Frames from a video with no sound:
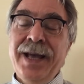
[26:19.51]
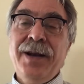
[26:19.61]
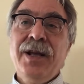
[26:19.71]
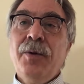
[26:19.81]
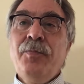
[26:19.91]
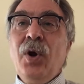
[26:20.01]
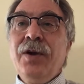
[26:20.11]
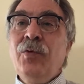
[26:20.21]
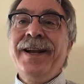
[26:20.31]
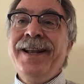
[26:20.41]
And
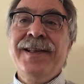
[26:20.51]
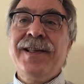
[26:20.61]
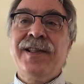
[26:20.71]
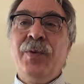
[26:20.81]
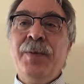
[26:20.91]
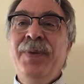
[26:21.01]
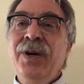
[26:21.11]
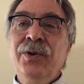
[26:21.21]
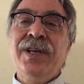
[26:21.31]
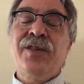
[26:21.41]
part of what it is is that we
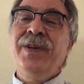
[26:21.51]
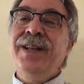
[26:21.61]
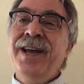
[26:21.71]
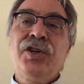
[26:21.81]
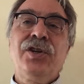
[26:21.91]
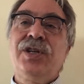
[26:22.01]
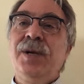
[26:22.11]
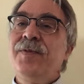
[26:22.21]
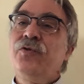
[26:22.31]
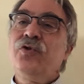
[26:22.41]
build these
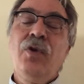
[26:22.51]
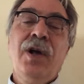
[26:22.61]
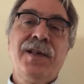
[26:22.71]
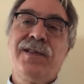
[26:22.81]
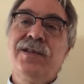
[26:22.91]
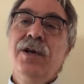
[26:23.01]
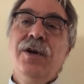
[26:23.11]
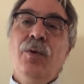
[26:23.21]
relationships of trust